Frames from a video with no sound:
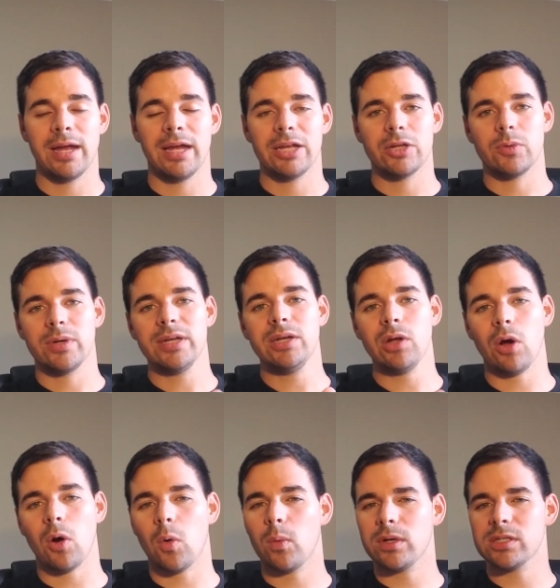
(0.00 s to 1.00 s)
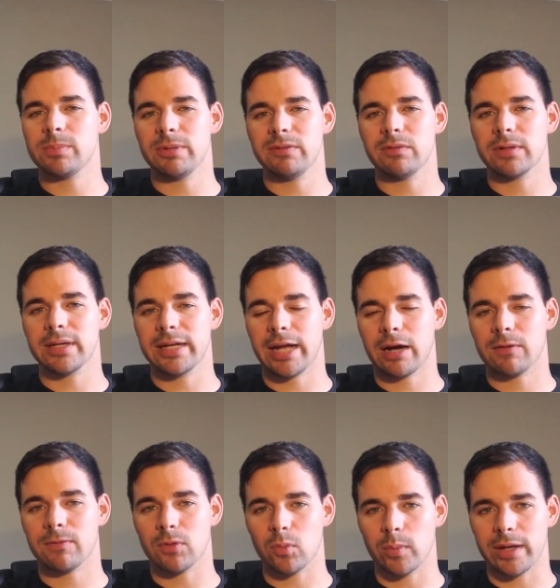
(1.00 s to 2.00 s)
you need to always be looking out
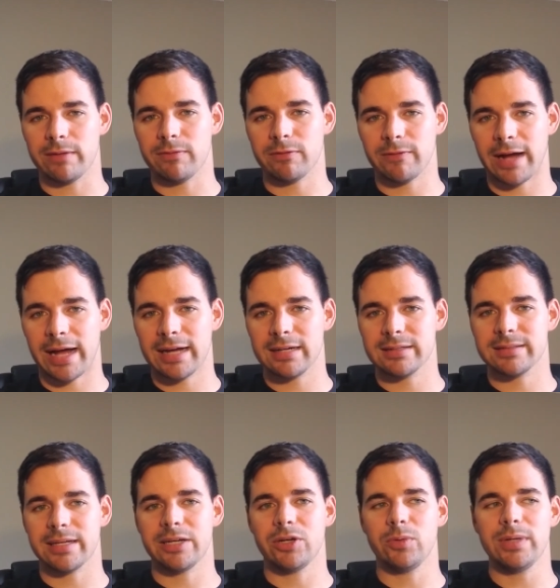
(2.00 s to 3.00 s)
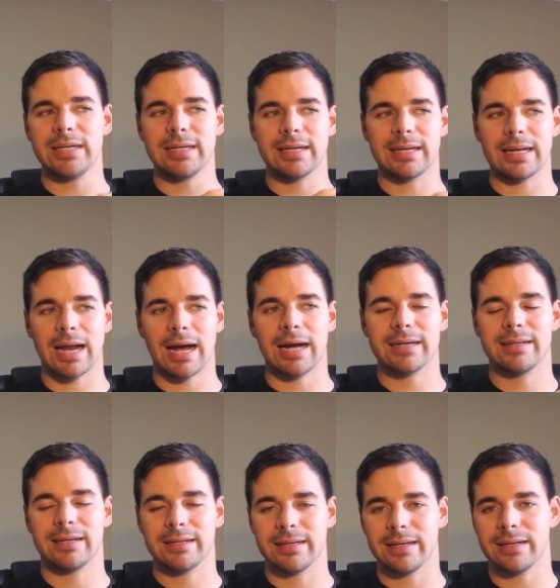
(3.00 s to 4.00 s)
for red flags, and you need to not
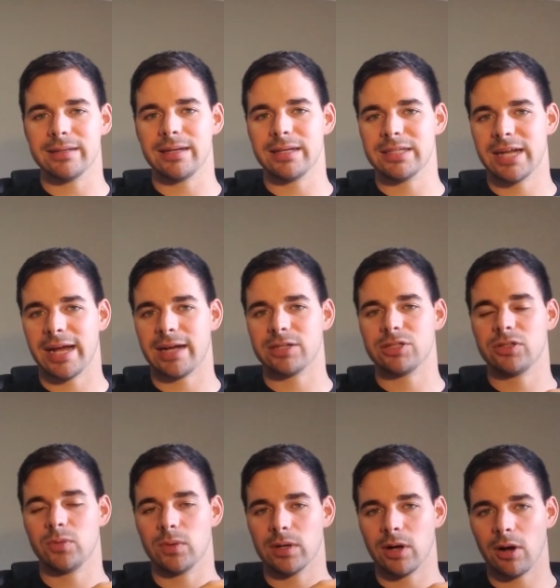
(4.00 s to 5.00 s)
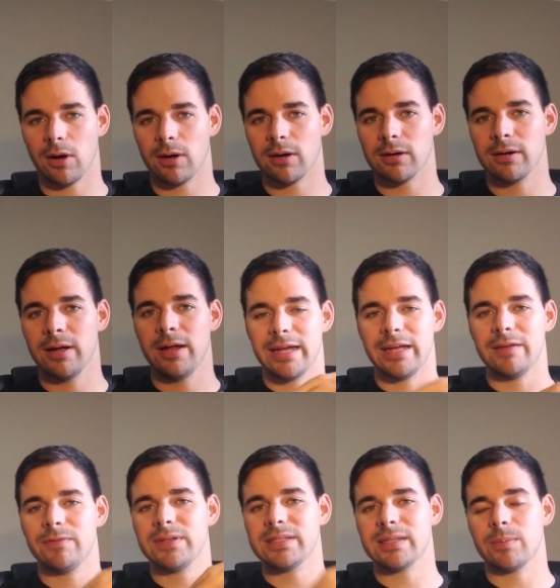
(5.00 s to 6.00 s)
get attached to a car
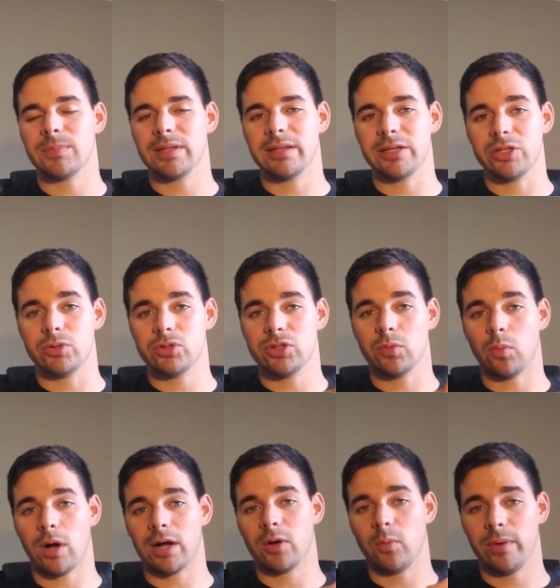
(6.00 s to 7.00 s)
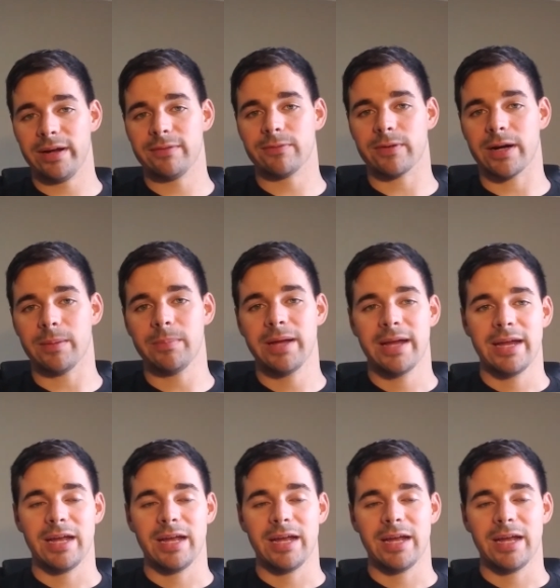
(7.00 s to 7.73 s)
if it's something that you should walk away from.